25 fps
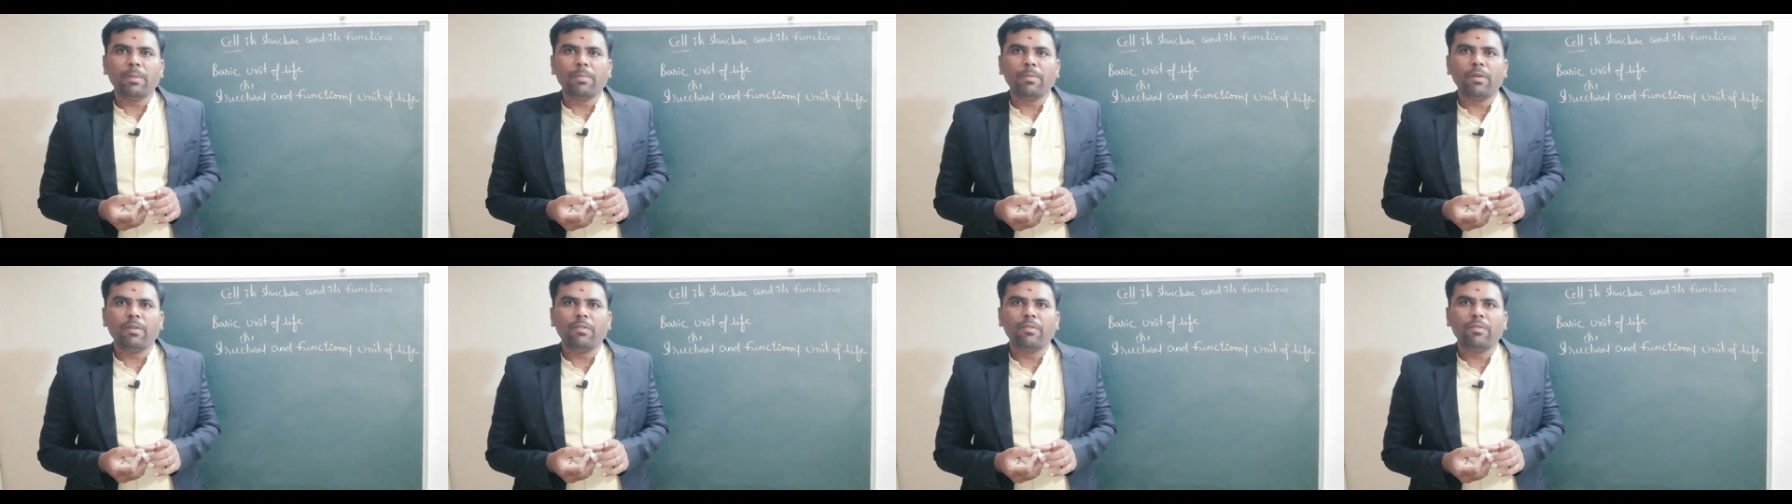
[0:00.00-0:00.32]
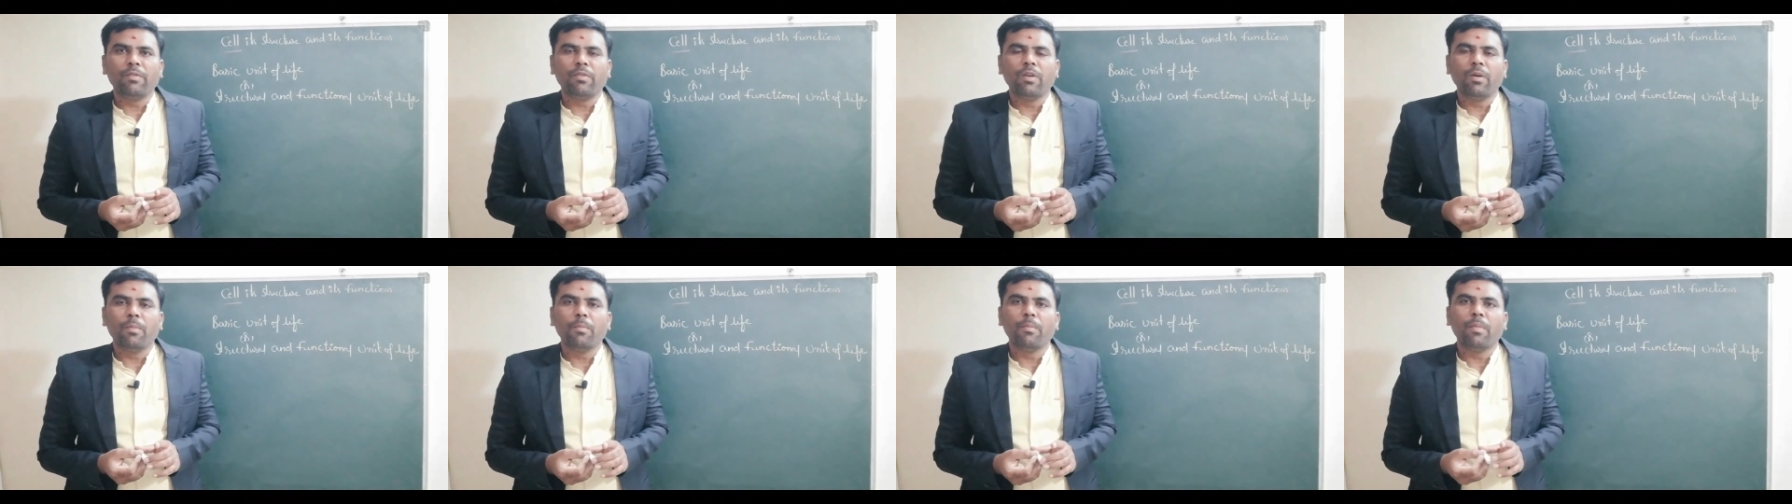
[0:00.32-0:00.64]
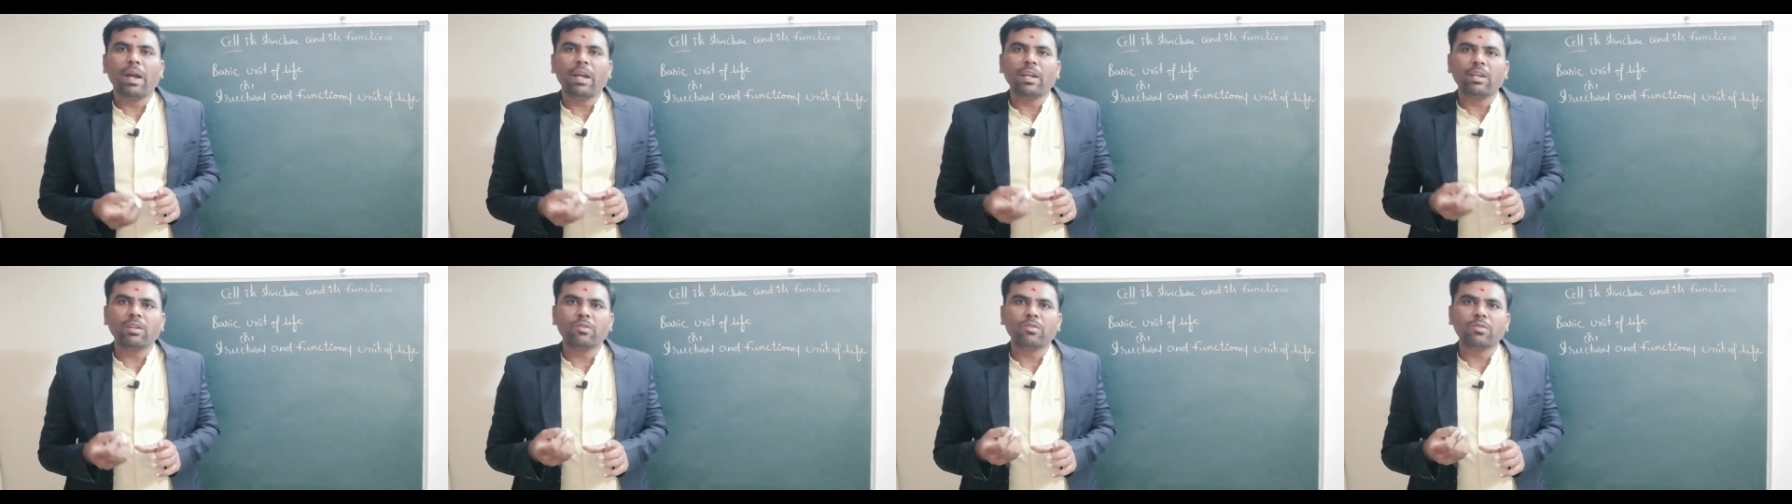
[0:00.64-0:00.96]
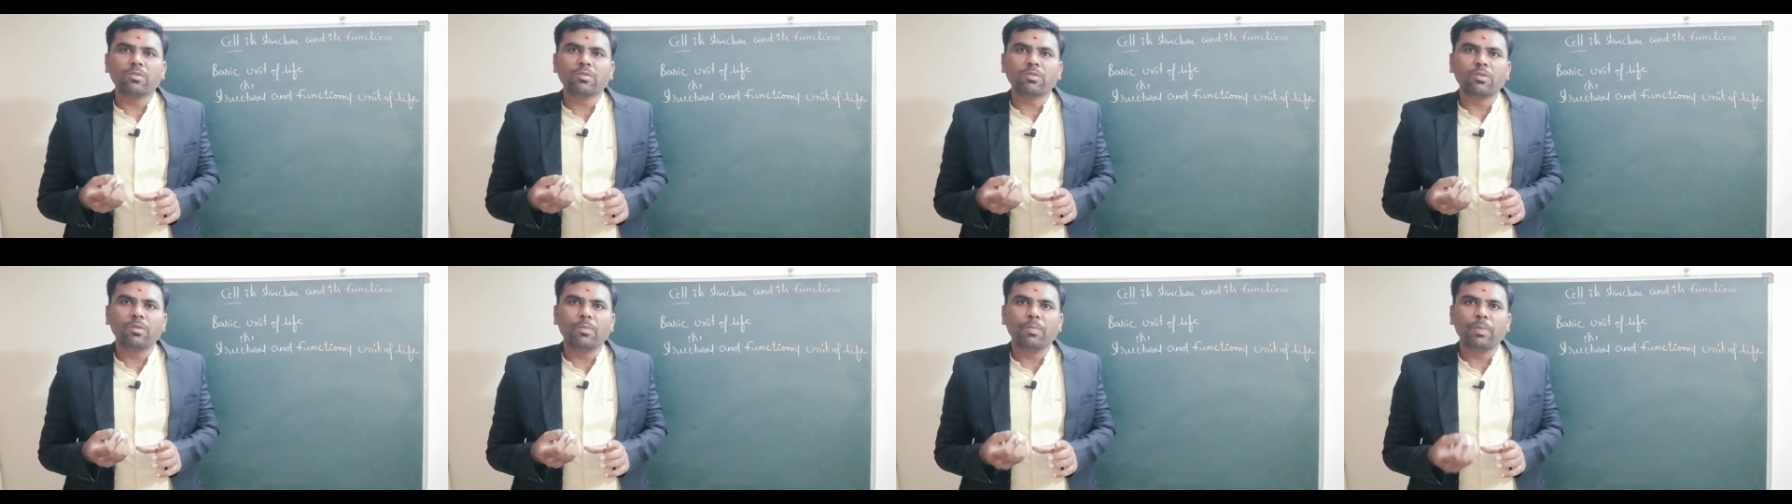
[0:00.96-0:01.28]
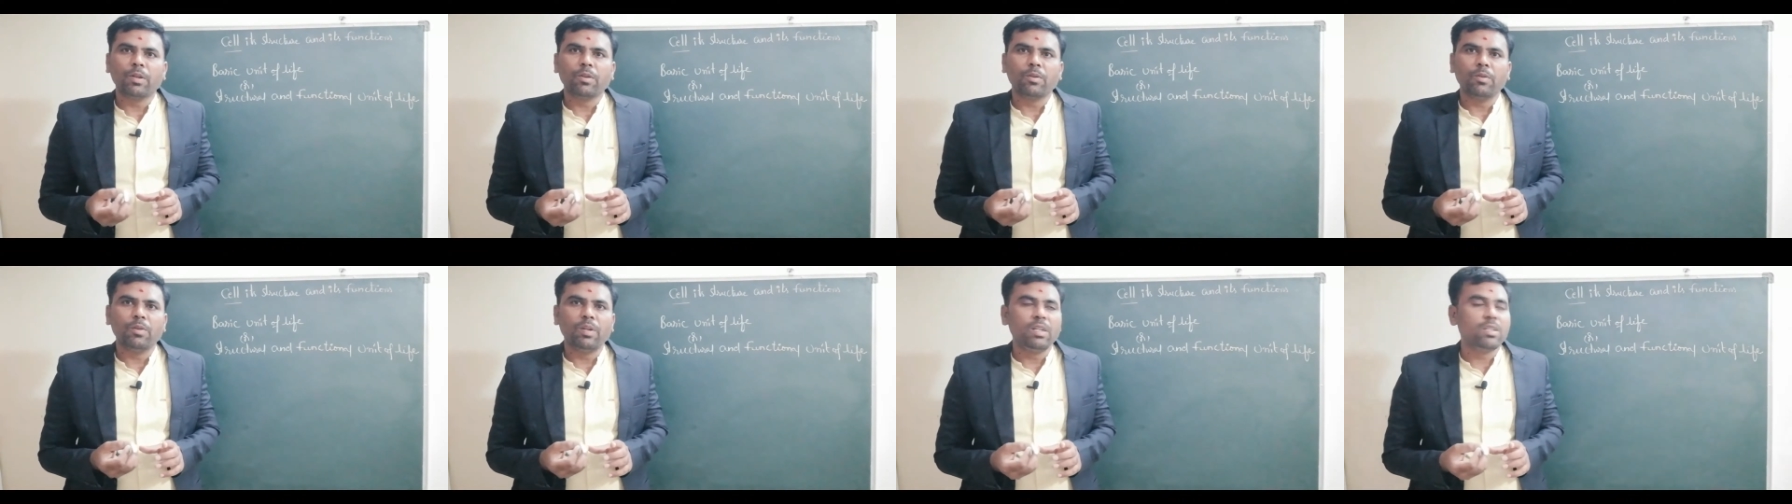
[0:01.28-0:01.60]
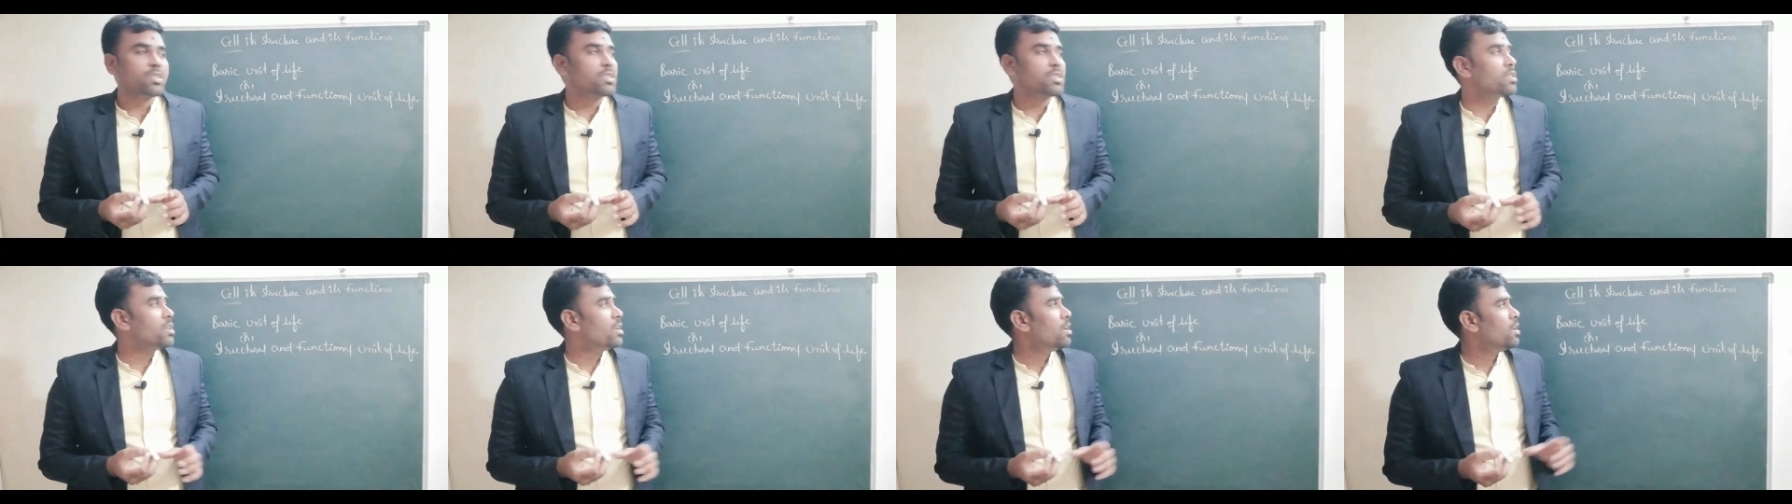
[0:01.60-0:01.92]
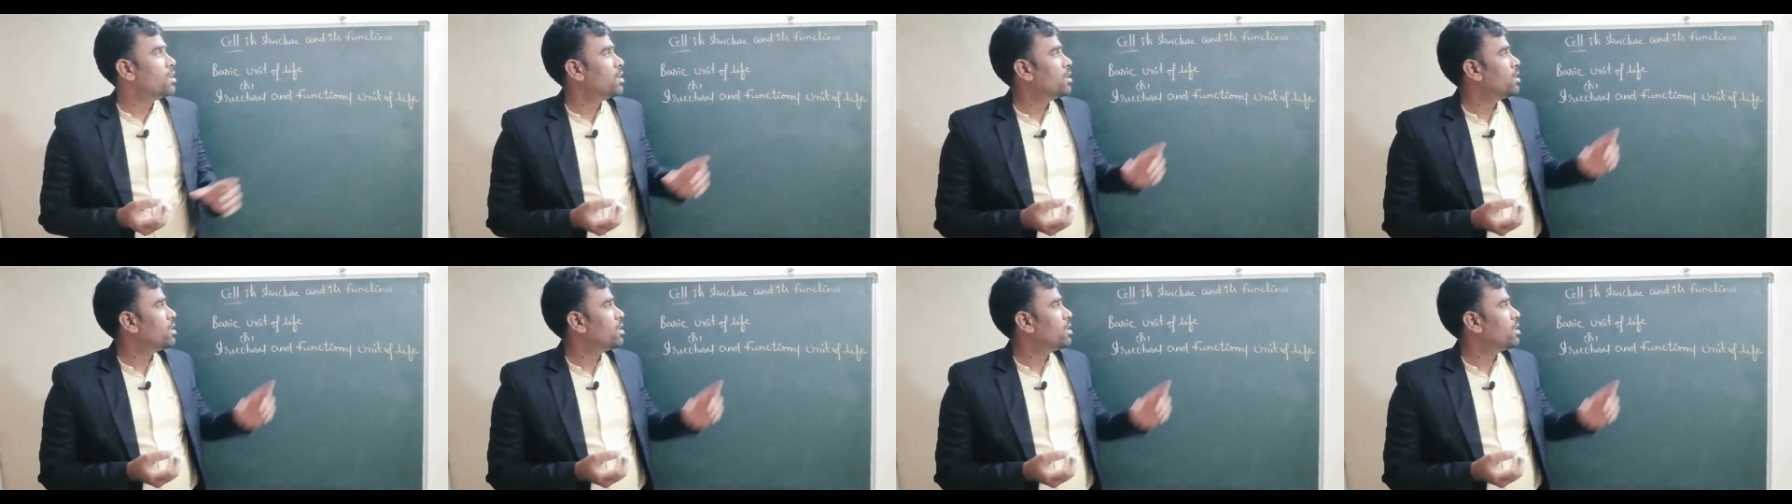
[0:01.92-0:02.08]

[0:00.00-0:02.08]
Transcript: up of microscopic units,